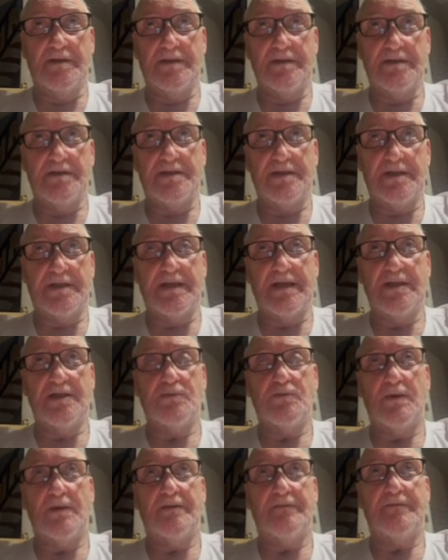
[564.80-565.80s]

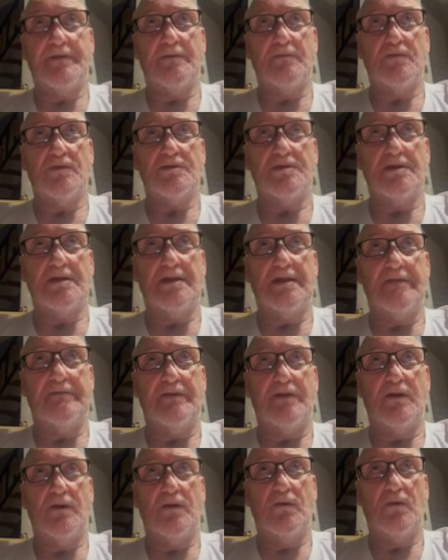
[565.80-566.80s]
Today's one I think was
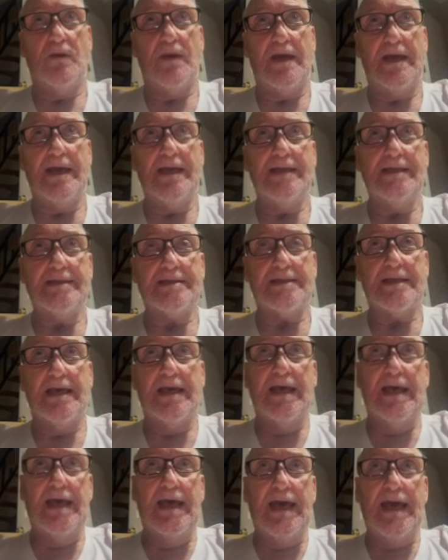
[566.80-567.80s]
11:08.
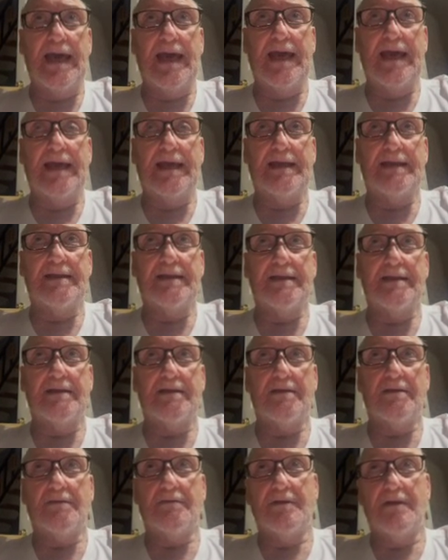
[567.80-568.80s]

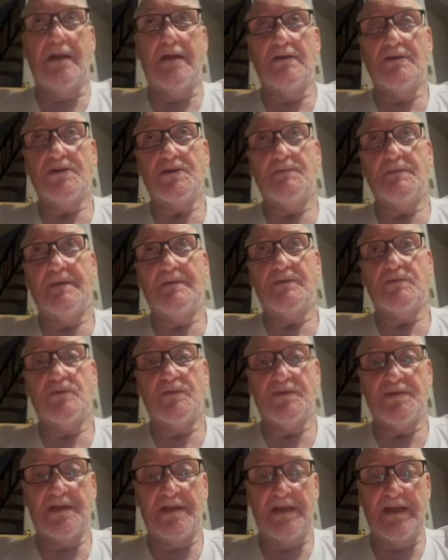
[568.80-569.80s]
And last month's
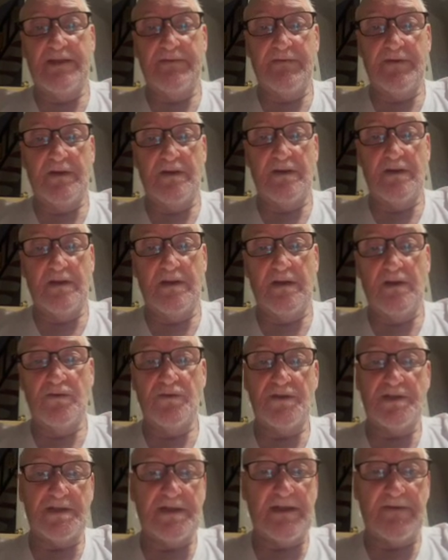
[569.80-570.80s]
was
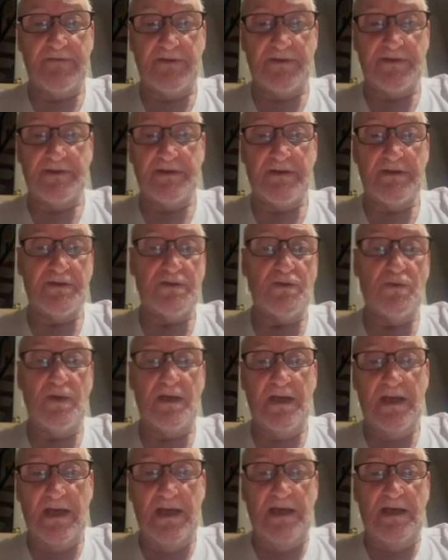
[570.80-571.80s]
11:07. So it's all,
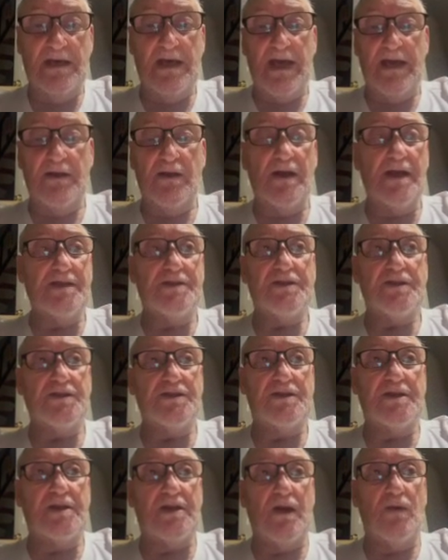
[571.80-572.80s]
and I
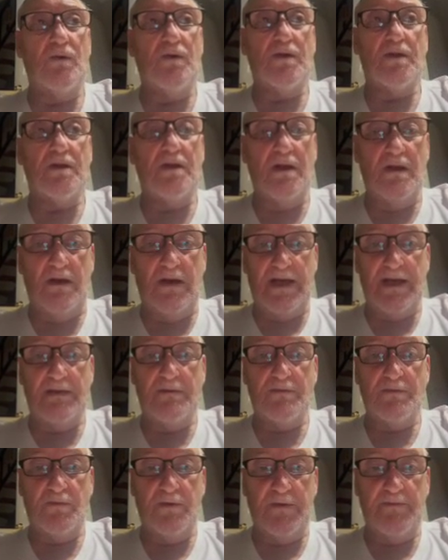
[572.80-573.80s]
just go
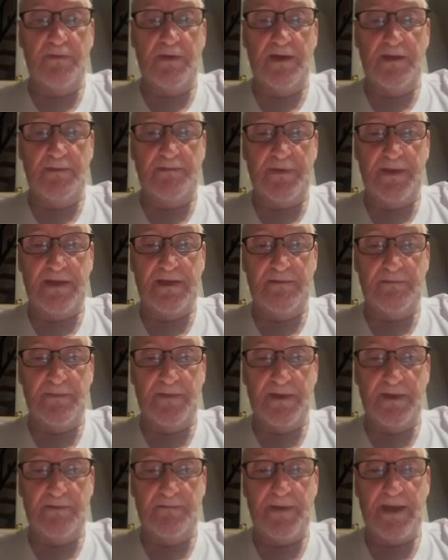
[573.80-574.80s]
online with my
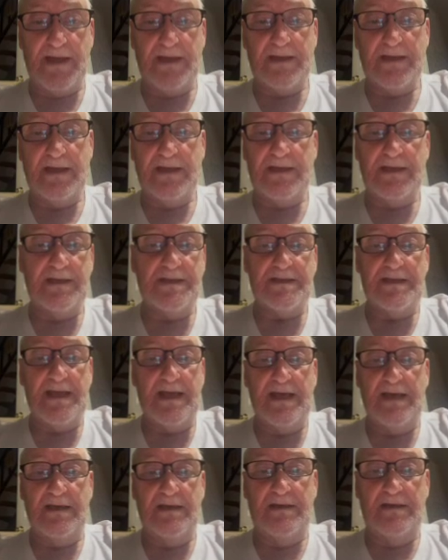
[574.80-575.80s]
PNB bank and it's
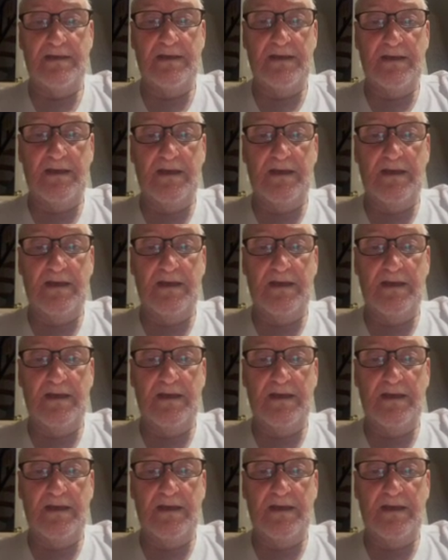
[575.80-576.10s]
there.